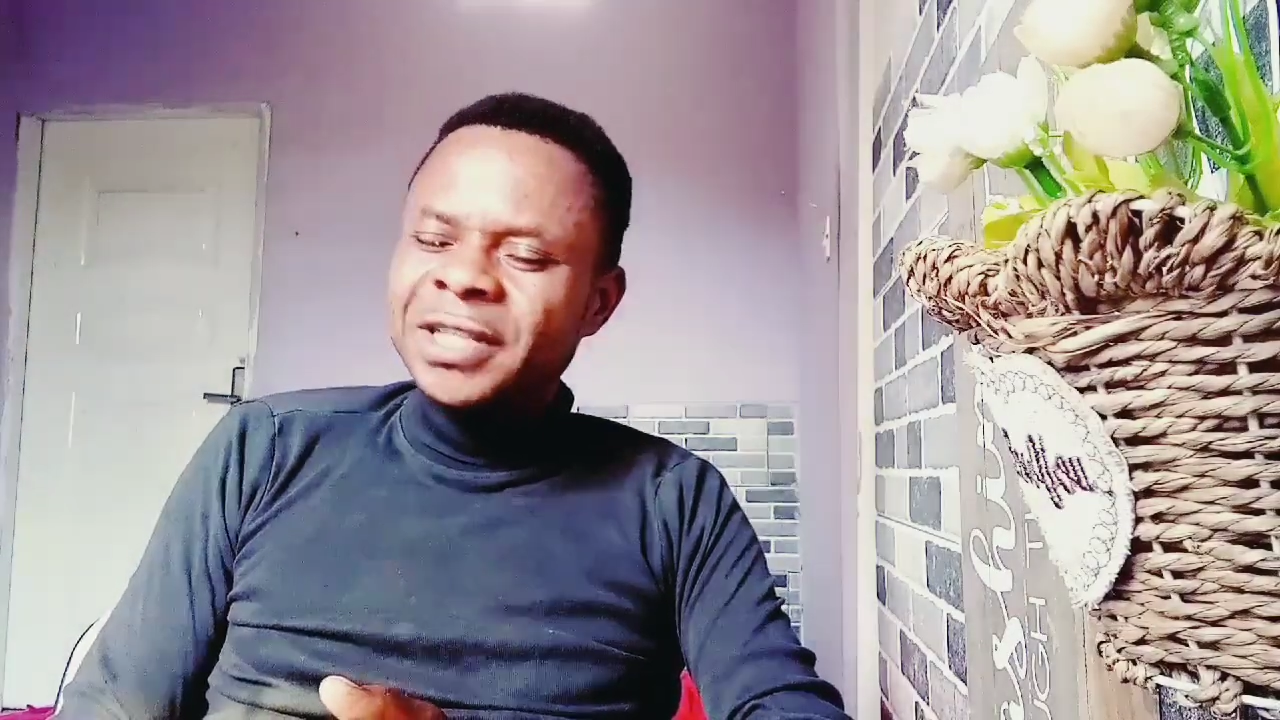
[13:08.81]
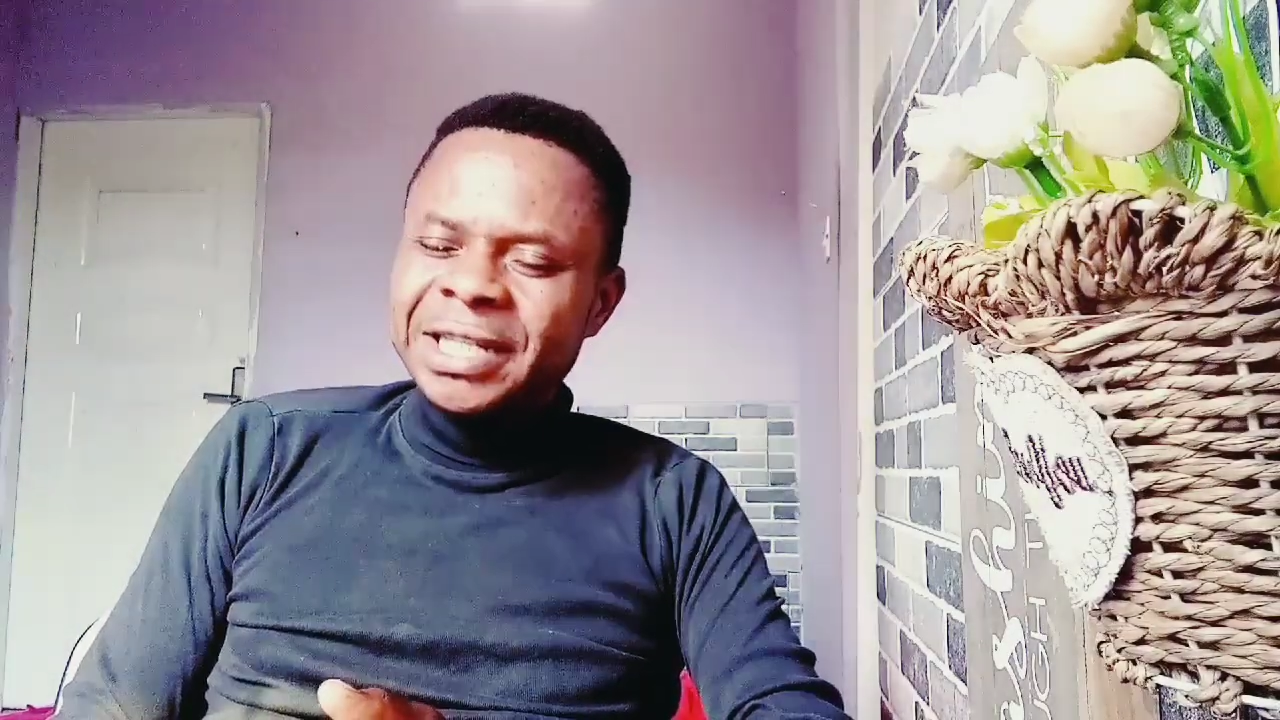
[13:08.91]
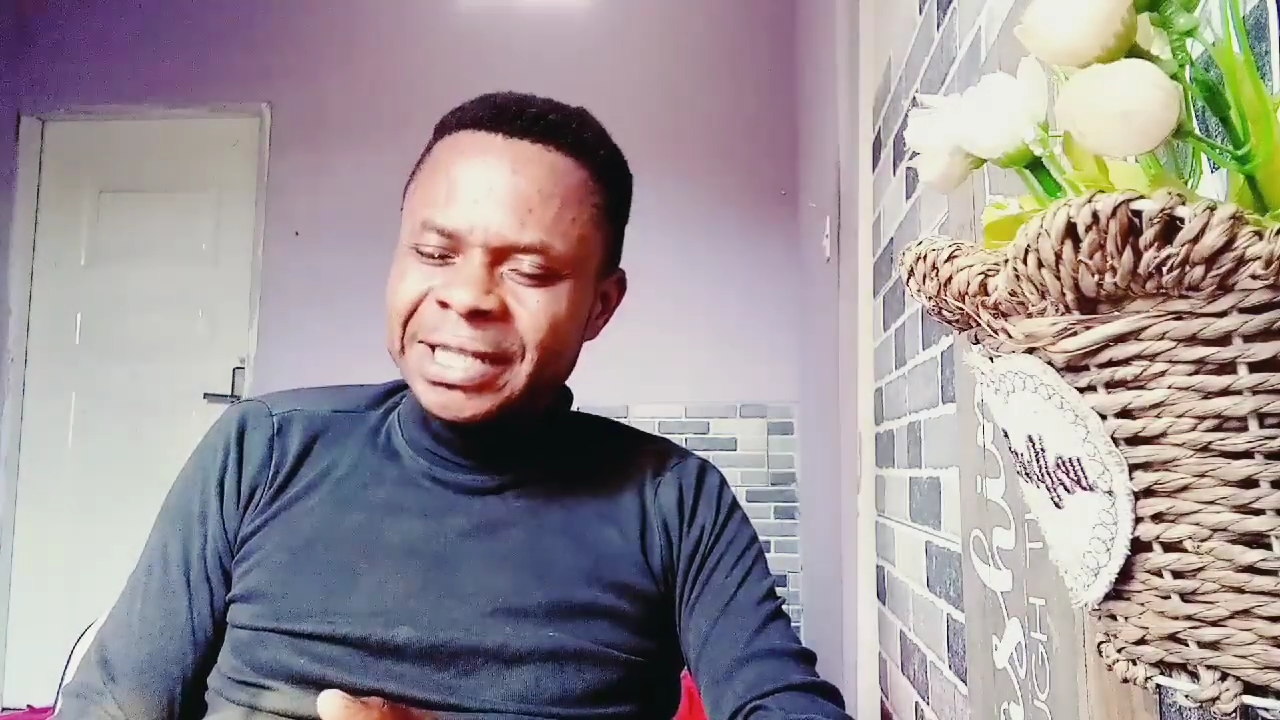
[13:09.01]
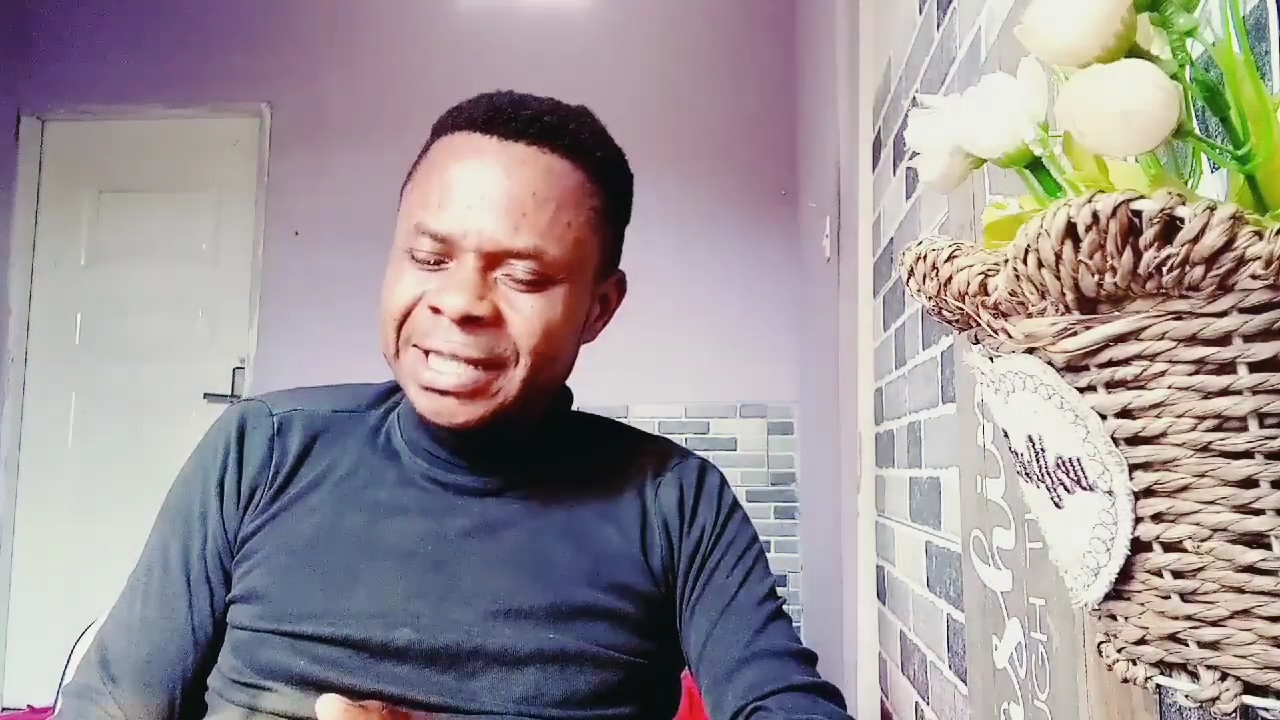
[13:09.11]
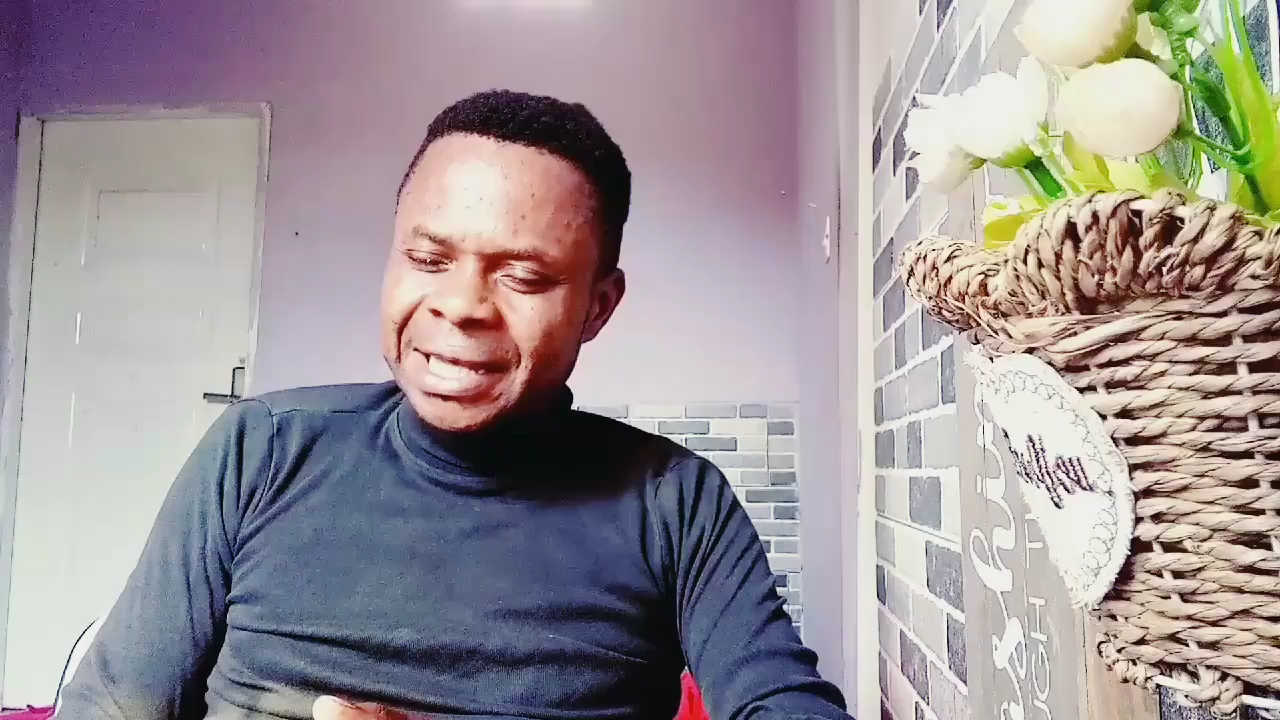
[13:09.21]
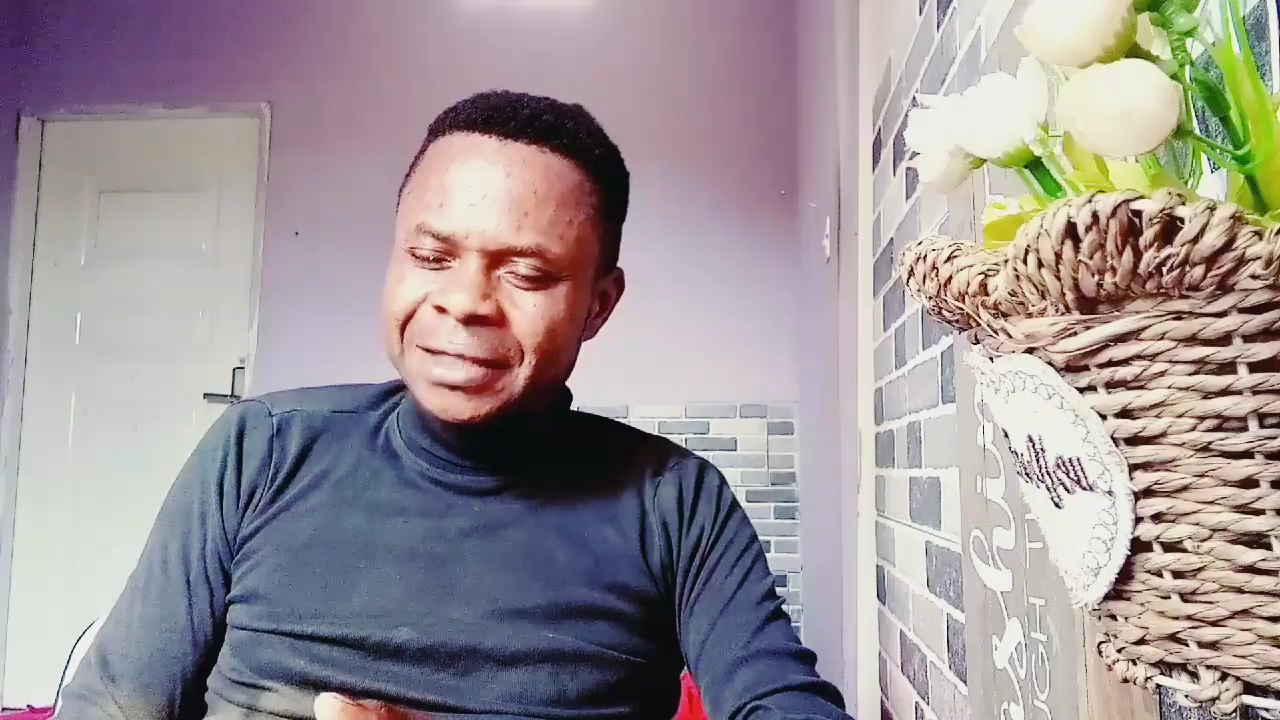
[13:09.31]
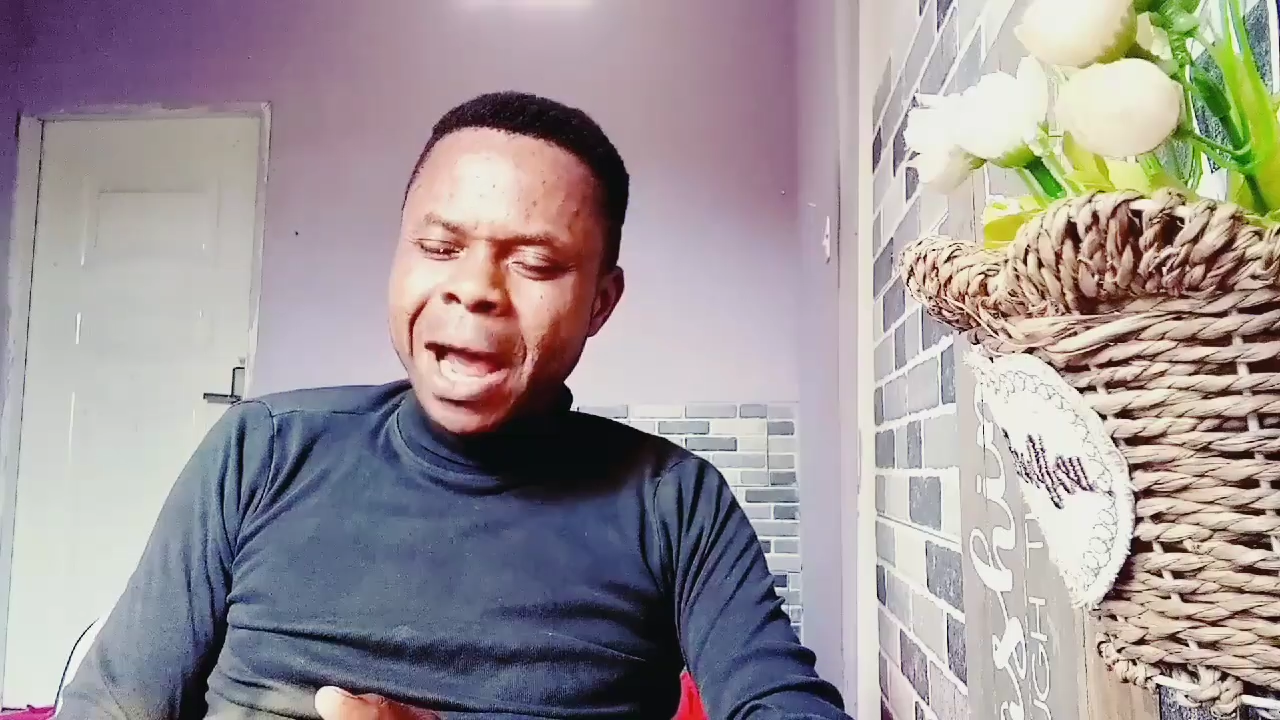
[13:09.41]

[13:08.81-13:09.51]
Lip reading: the years,